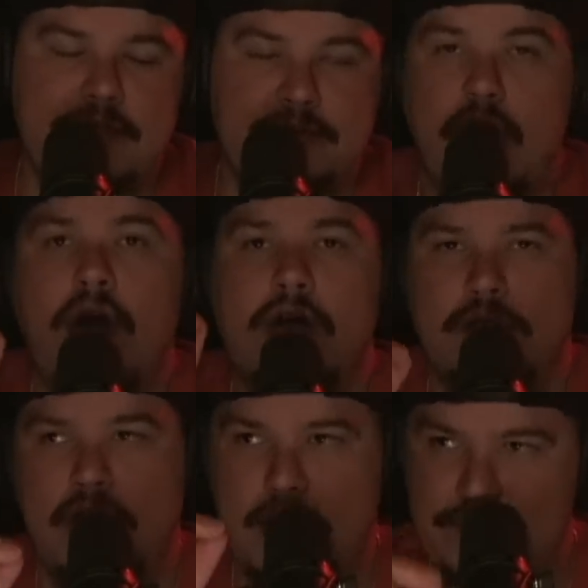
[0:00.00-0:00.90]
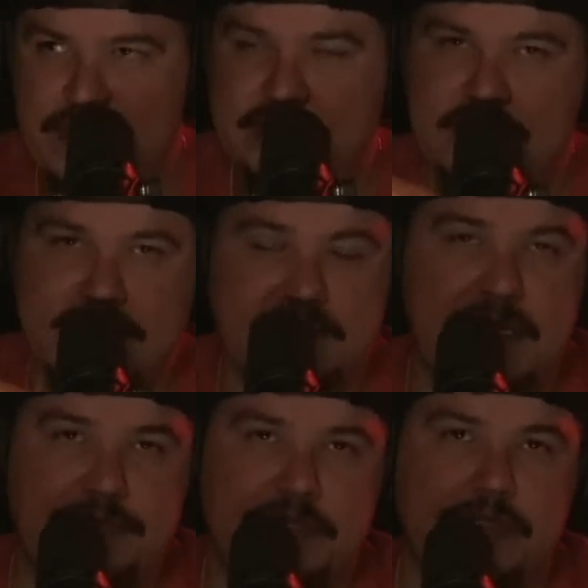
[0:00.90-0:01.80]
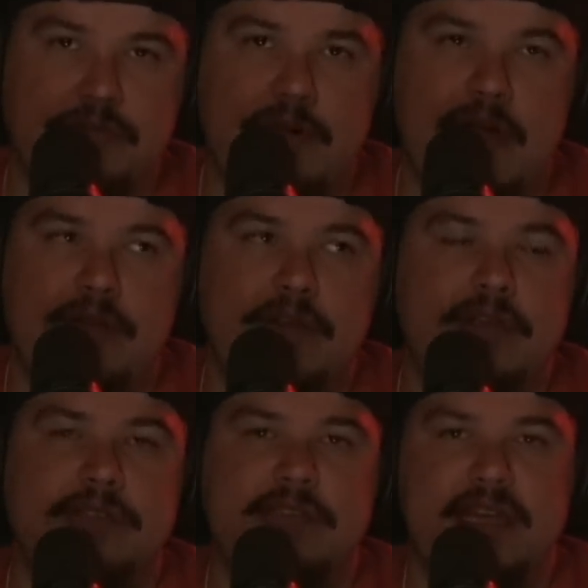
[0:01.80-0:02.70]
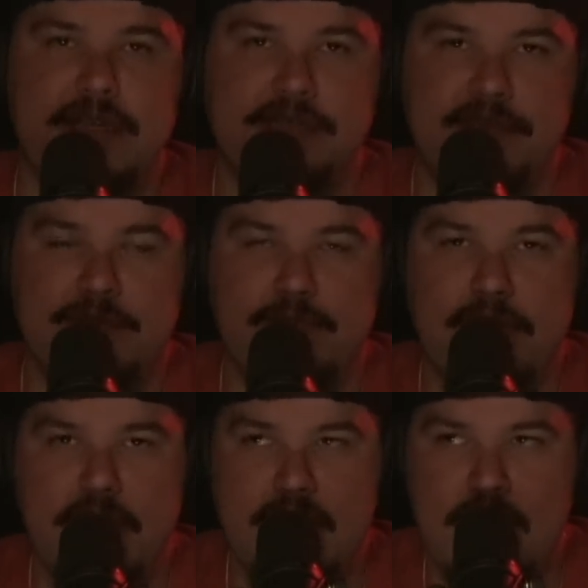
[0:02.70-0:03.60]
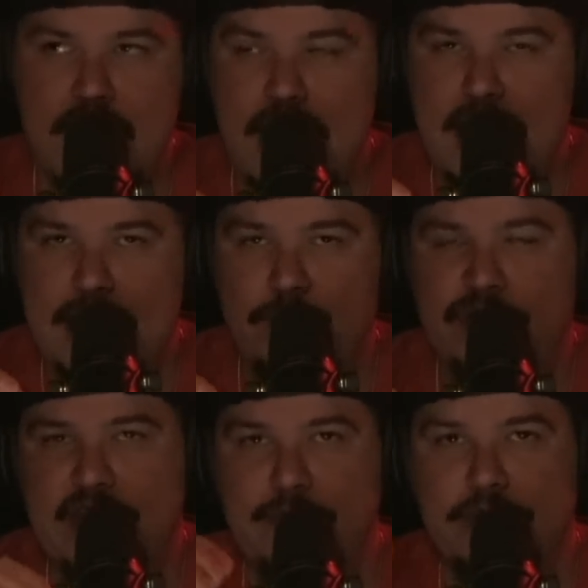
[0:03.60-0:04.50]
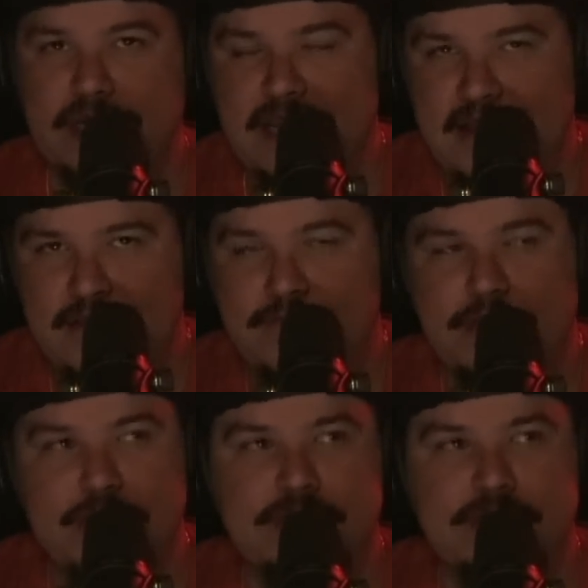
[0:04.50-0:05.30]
there are a lot of misconceptions around Satanism and what they believe.